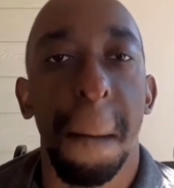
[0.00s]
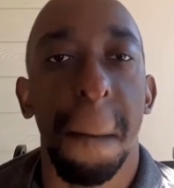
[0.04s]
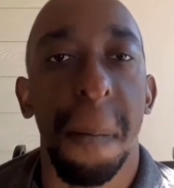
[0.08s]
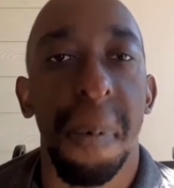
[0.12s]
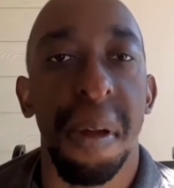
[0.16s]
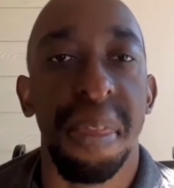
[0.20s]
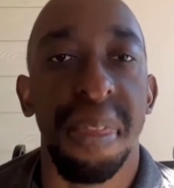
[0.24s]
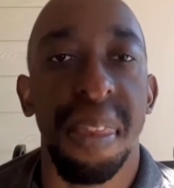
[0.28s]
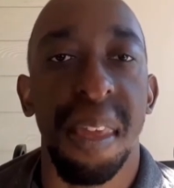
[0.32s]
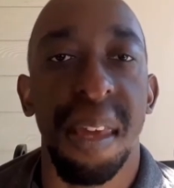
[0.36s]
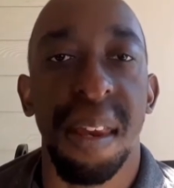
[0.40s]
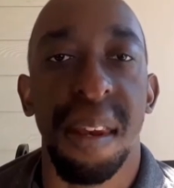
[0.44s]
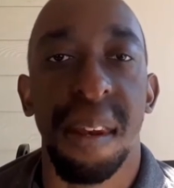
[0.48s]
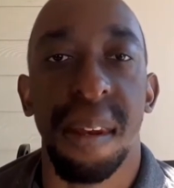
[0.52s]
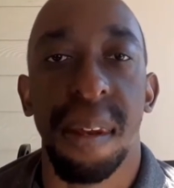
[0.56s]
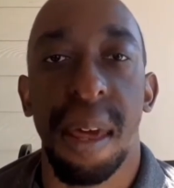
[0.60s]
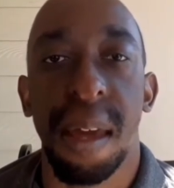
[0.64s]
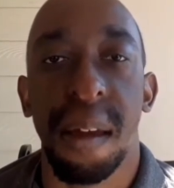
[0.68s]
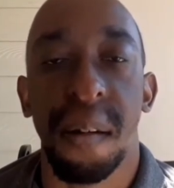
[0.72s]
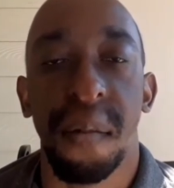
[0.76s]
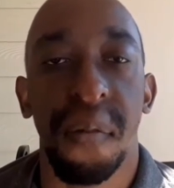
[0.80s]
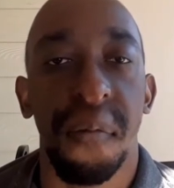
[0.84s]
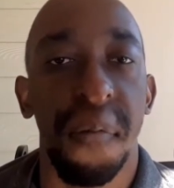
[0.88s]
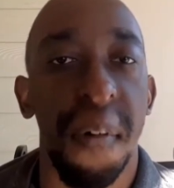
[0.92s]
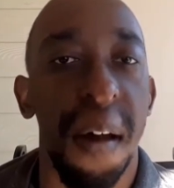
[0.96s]
within
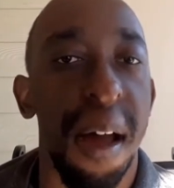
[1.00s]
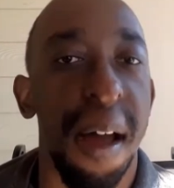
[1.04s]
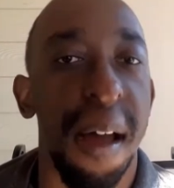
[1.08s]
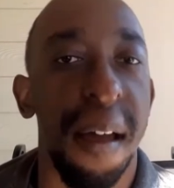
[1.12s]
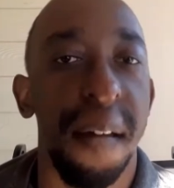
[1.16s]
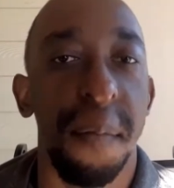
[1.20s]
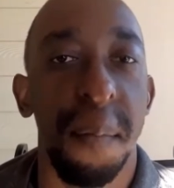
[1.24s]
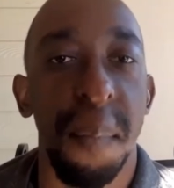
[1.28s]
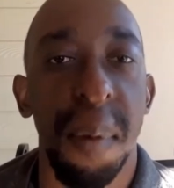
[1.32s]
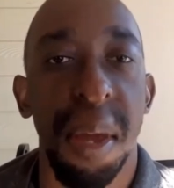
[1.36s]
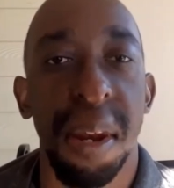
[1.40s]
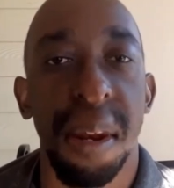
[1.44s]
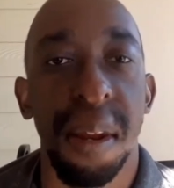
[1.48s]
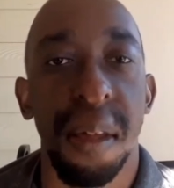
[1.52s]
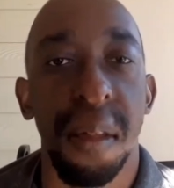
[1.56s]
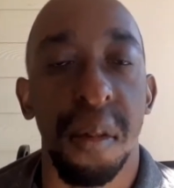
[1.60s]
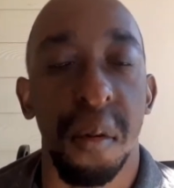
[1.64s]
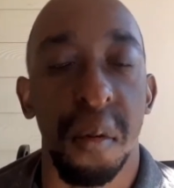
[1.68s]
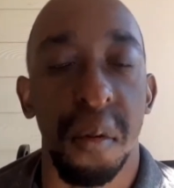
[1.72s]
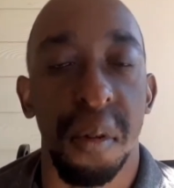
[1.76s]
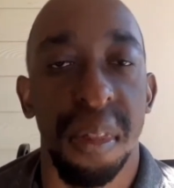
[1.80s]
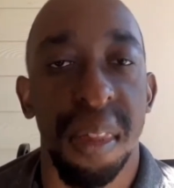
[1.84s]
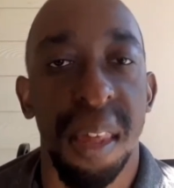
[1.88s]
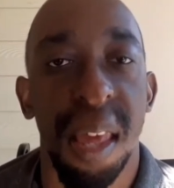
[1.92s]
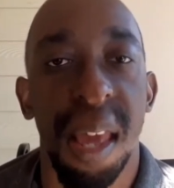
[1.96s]
like 5 minutes
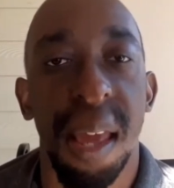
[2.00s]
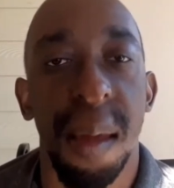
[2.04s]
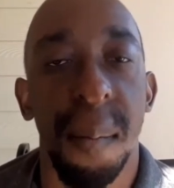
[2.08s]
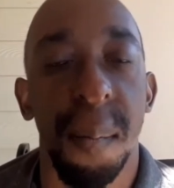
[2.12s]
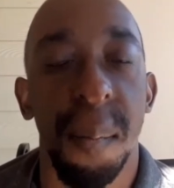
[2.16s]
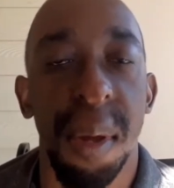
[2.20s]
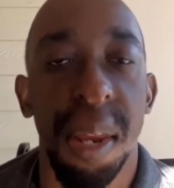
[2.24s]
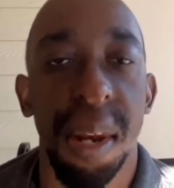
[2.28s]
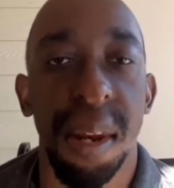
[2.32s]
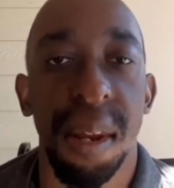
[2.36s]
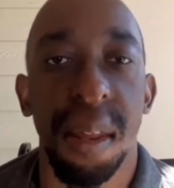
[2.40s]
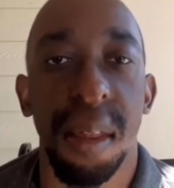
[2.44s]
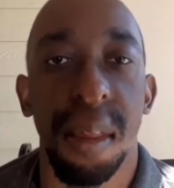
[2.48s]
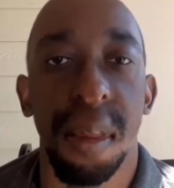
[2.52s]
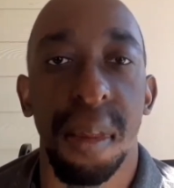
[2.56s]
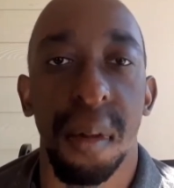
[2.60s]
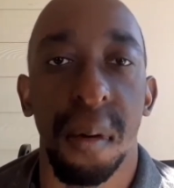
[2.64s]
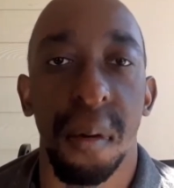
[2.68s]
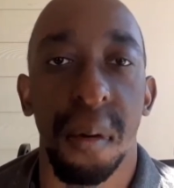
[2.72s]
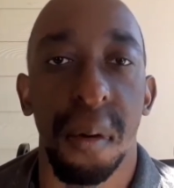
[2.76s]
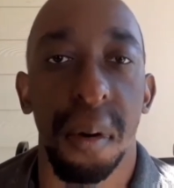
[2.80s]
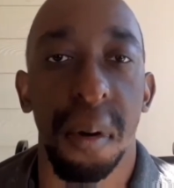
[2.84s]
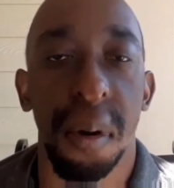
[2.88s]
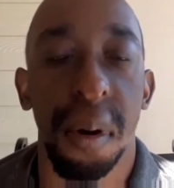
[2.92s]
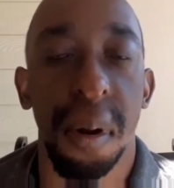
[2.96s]
or 10 minutes
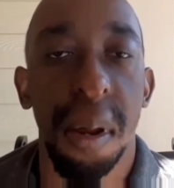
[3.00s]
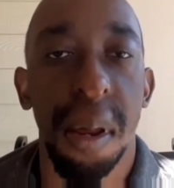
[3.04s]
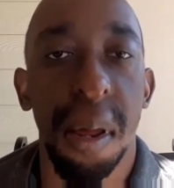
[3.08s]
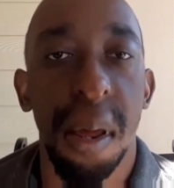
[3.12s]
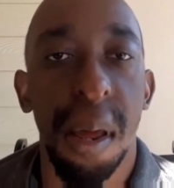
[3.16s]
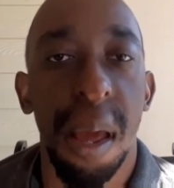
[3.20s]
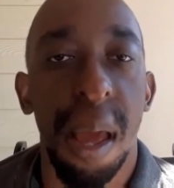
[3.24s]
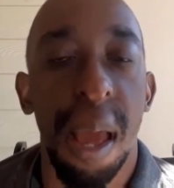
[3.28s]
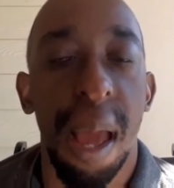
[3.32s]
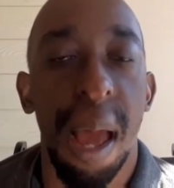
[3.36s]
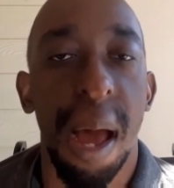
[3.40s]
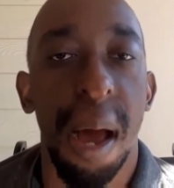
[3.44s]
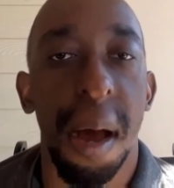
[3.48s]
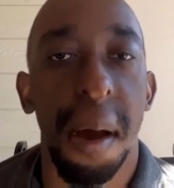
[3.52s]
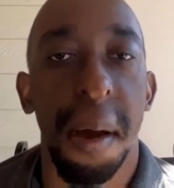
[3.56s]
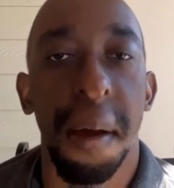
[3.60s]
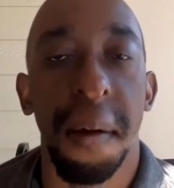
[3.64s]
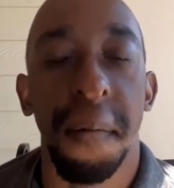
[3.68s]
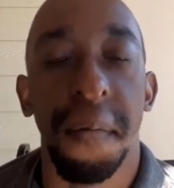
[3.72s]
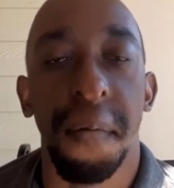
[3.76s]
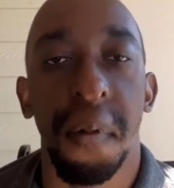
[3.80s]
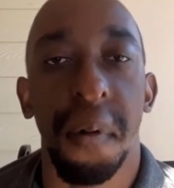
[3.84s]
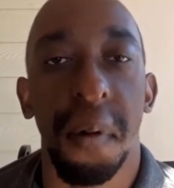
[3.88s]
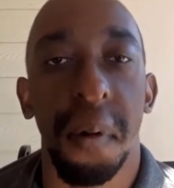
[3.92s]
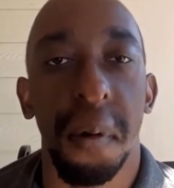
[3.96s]
or
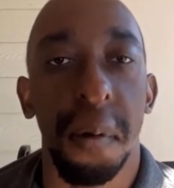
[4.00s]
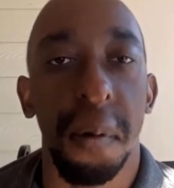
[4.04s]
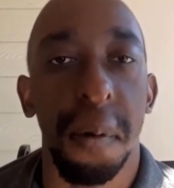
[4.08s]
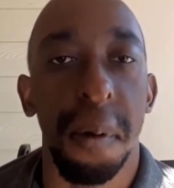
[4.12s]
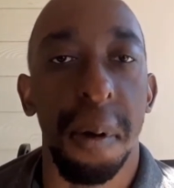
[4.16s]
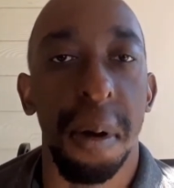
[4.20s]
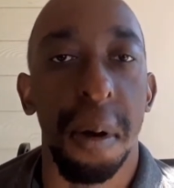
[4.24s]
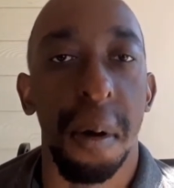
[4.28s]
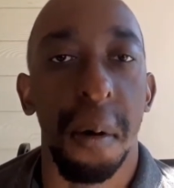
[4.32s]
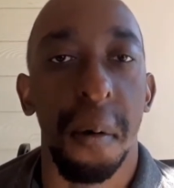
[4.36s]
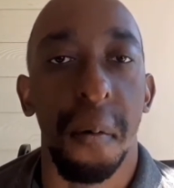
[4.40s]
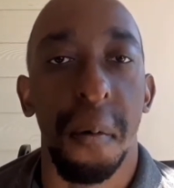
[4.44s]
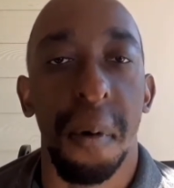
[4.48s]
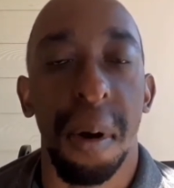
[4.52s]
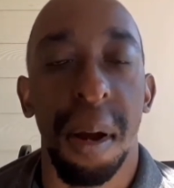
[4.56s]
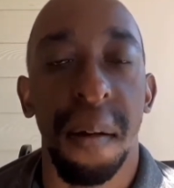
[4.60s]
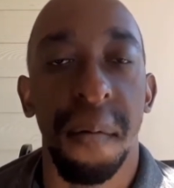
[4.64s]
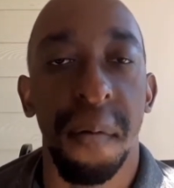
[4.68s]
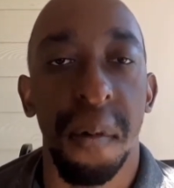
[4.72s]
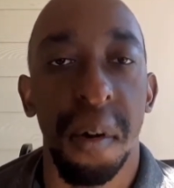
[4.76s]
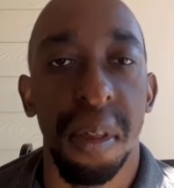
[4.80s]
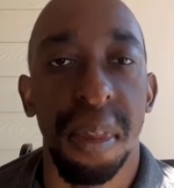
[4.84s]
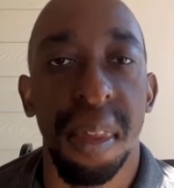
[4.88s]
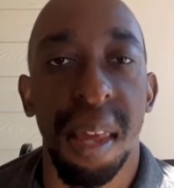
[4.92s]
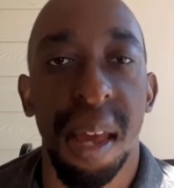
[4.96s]
however, you know,
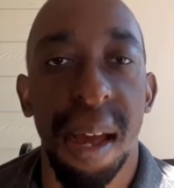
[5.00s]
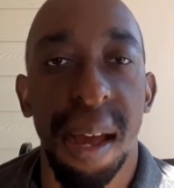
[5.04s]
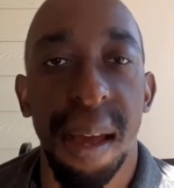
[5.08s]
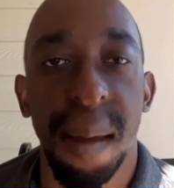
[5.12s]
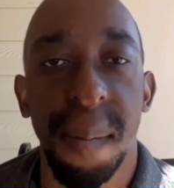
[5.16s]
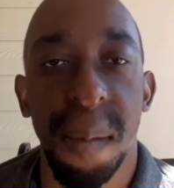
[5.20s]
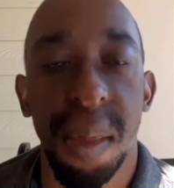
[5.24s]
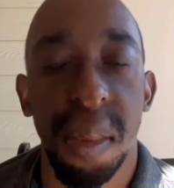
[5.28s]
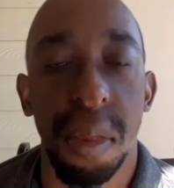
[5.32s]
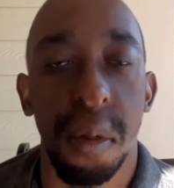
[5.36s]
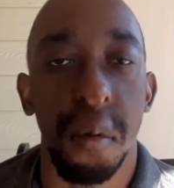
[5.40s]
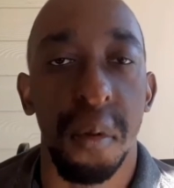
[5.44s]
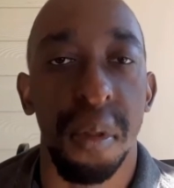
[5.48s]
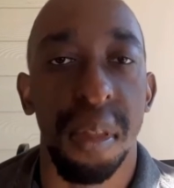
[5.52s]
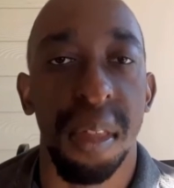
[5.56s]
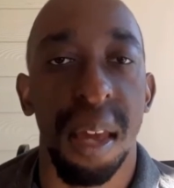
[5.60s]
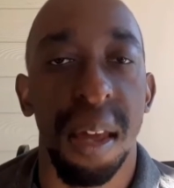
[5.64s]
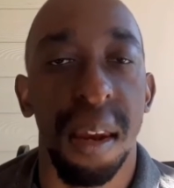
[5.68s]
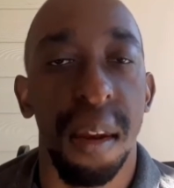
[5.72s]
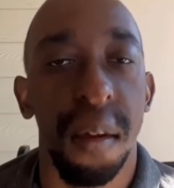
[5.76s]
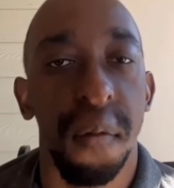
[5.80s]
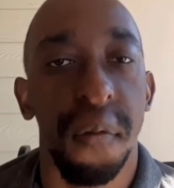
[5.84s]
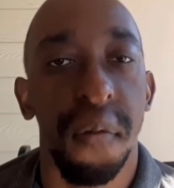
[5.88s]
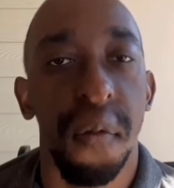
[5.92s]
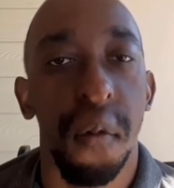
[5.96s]
whatever time that you
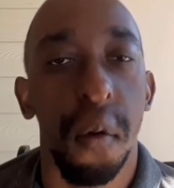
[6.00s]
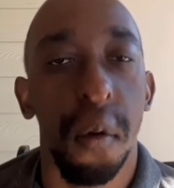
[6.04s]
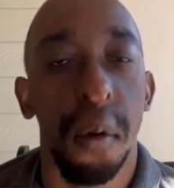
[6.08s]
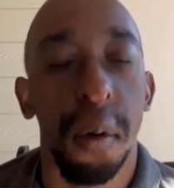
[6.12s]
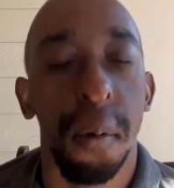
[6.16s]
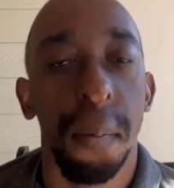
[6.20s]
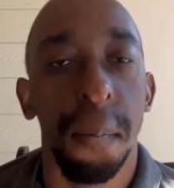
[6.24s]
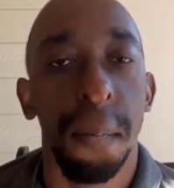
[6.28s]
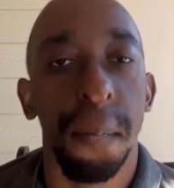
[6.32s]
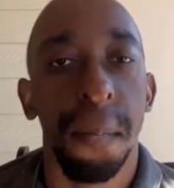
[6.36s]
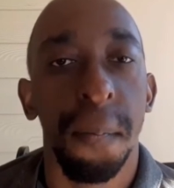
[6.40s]
set it for,